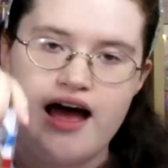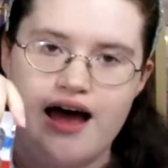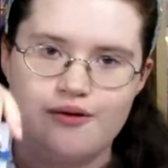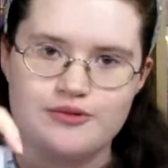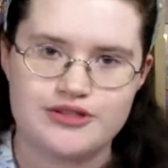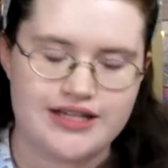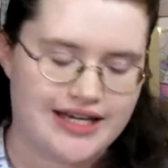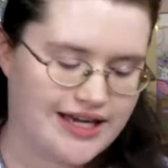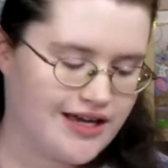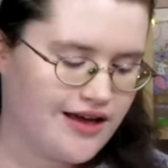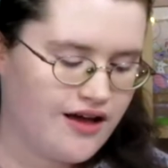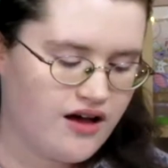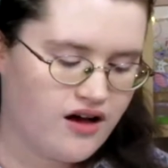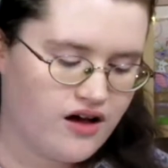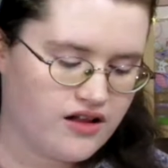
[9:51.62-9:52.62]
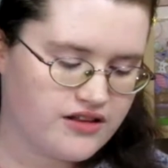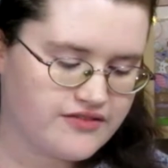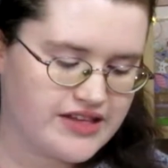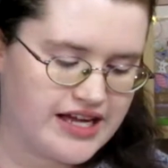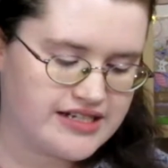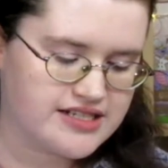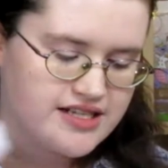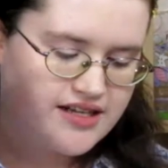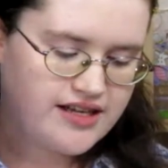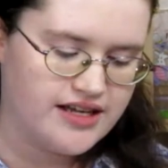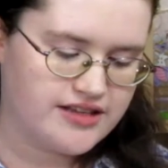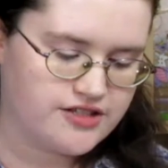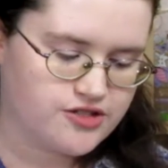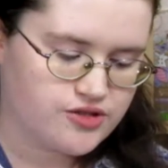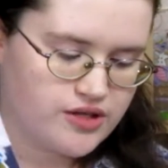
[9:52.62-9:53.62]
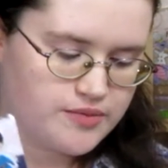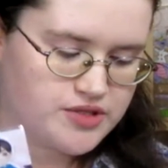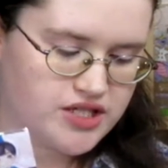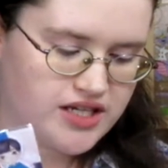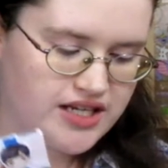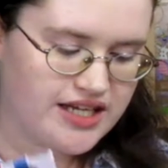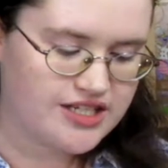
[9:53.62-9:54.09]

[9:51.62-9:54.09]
I will link all of that in the description.